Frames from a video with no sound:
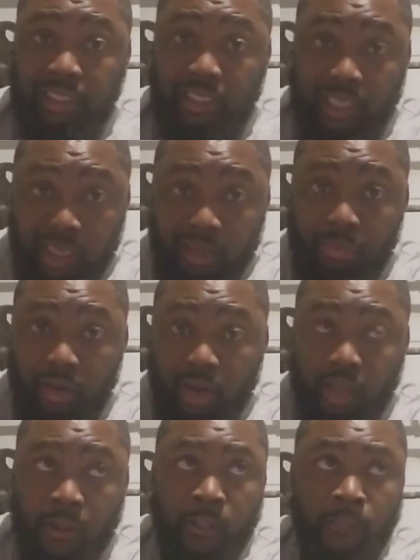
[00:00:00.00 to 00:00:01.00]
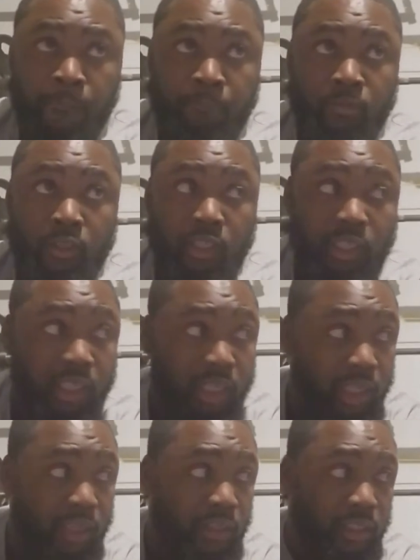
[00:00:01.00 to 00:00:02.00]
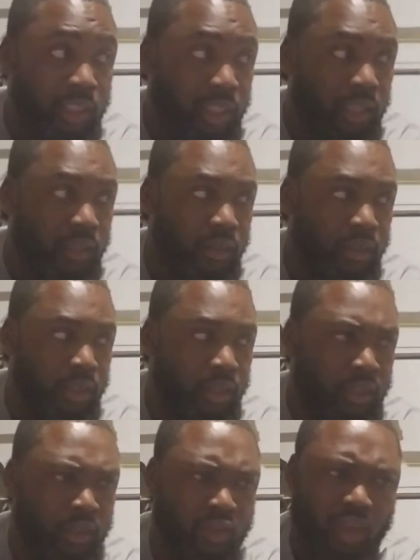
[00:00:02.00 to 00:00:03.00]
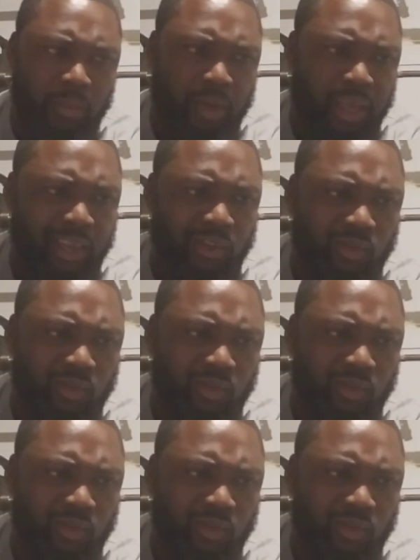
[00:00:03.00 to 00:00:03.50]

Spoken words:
is here, bro. He's here. So I'm like